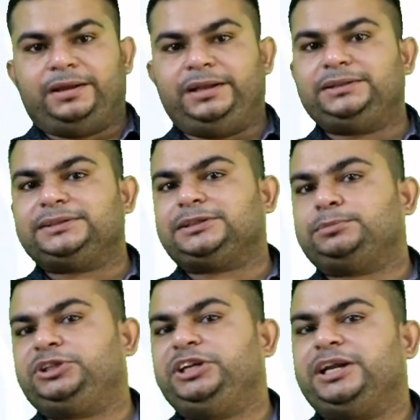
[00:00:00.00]
In the
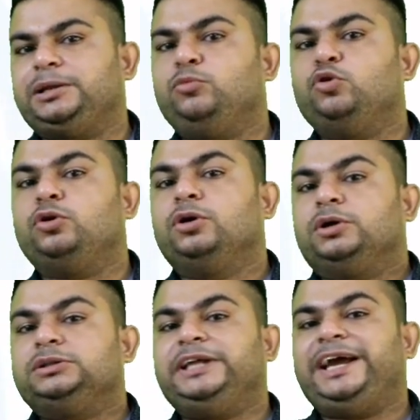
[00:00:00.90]
subsidiary
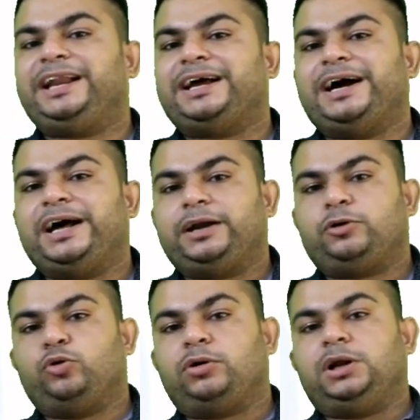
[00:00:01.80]
book there
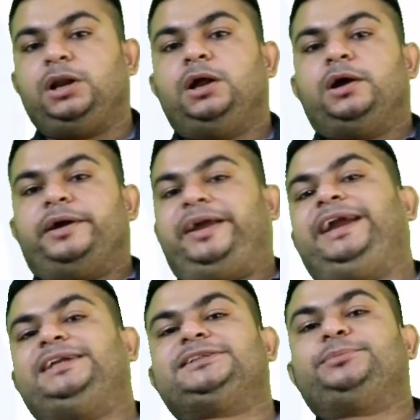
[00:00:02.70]
are total
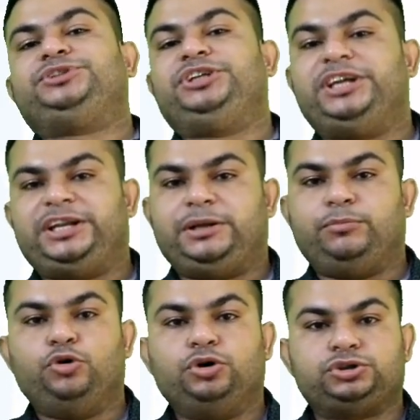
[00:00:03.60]
8
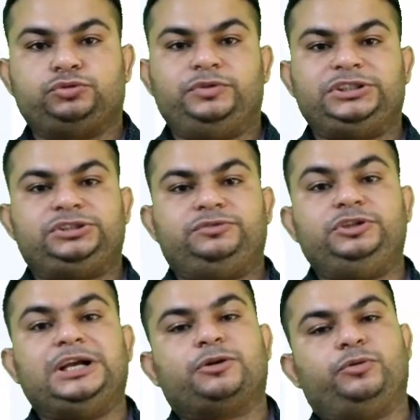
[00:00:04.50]
subsidiary books which
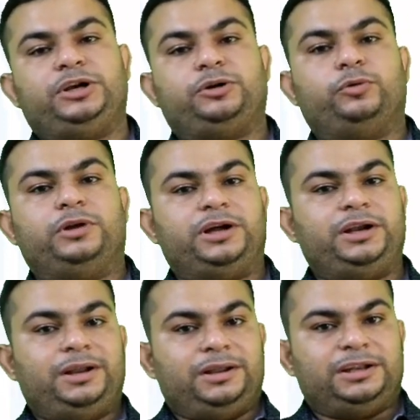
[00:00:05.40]
we are going to
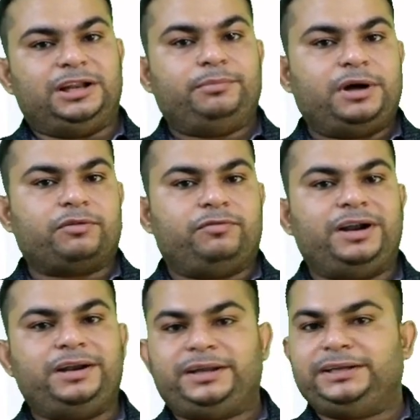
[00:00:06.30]
learn. Number
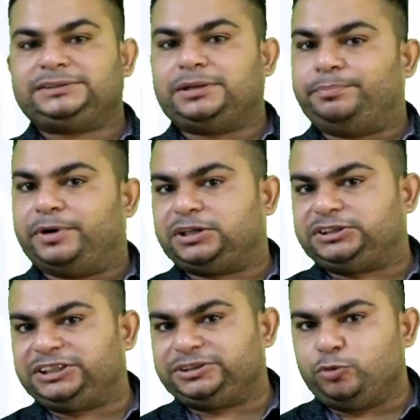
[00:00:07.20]
1 is a
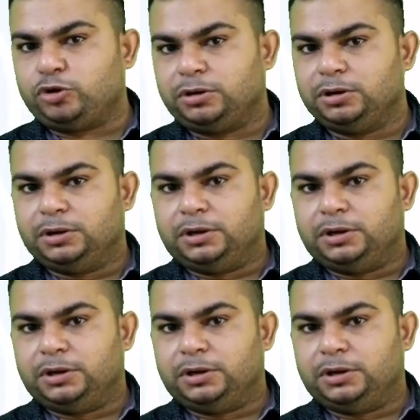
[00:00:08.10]
purchase book,